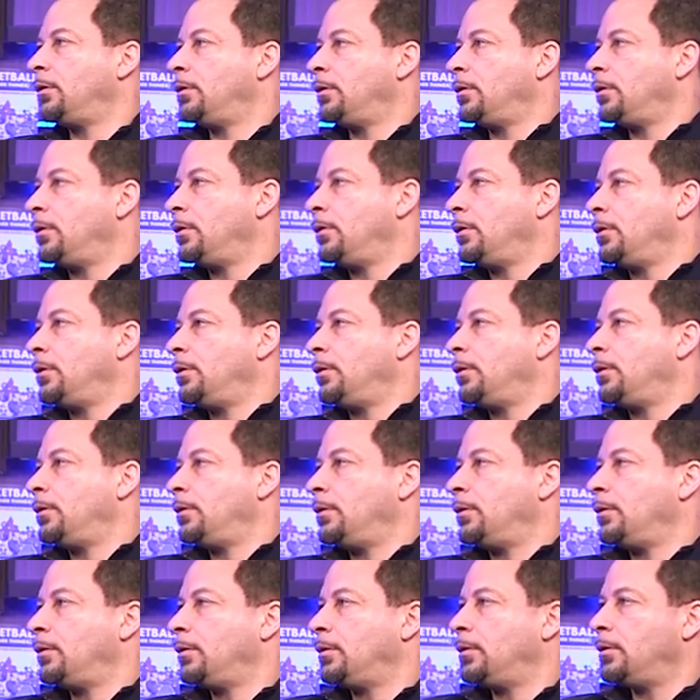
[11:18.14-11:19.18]

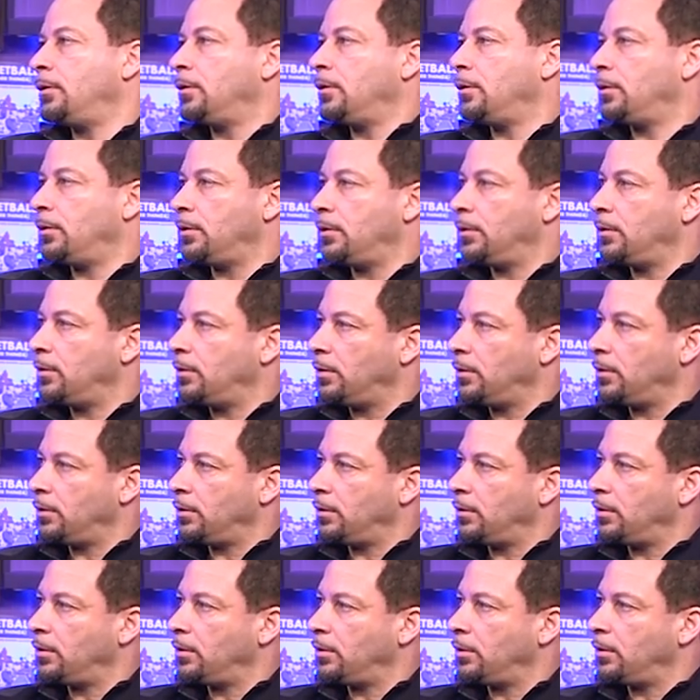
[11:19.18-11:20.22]

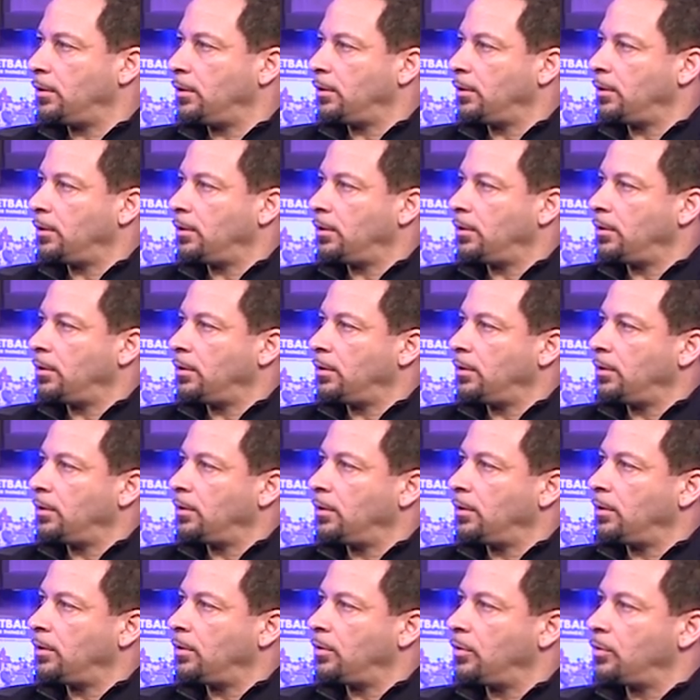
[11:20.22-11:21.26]

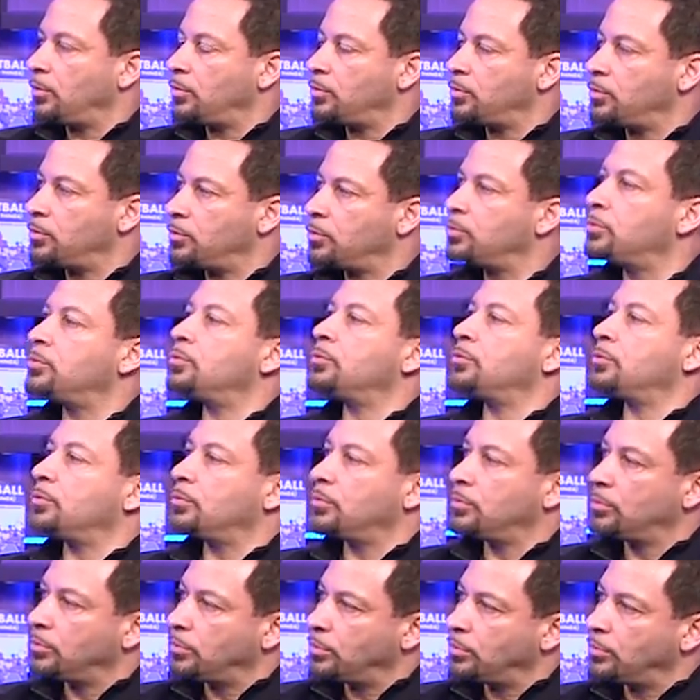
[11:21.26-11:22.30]

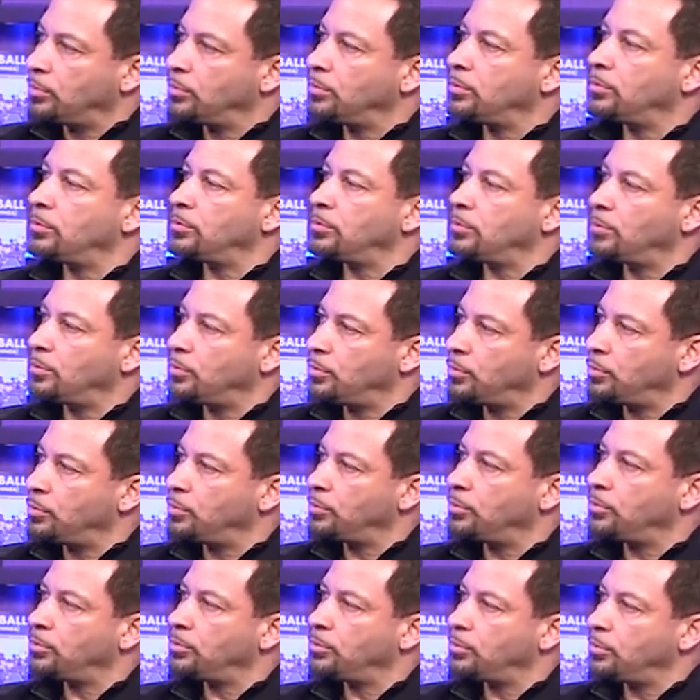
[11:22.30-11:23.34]

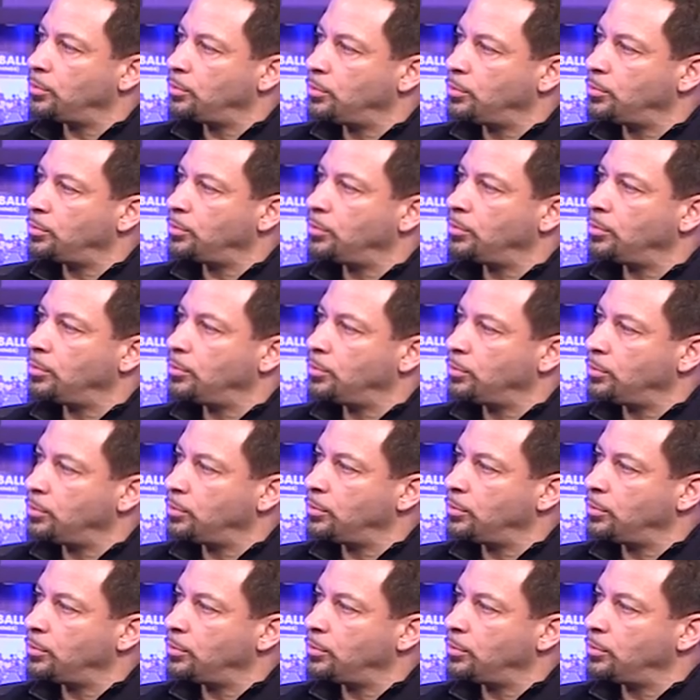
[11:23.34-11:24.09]
No words are spoken by the person on screen.